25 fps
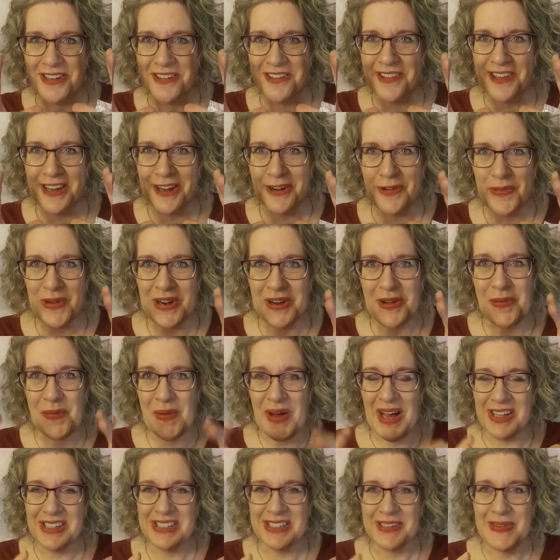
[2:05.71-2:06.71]
under there for
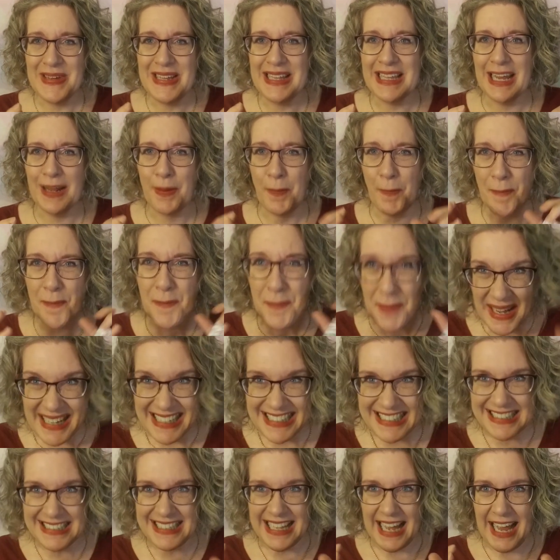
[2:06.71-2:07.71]
a while, so he like
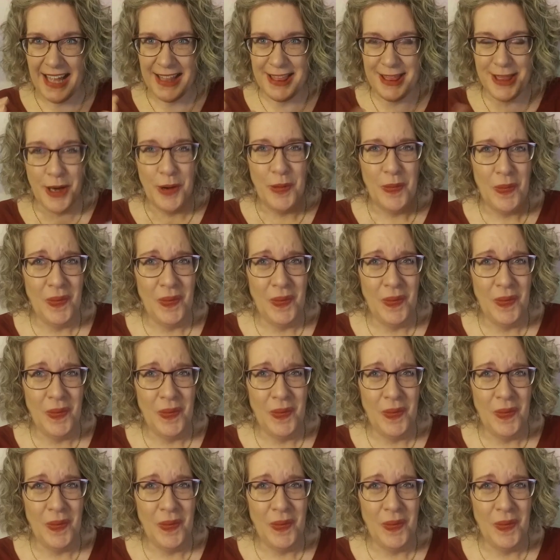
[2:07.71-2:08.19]
bites at the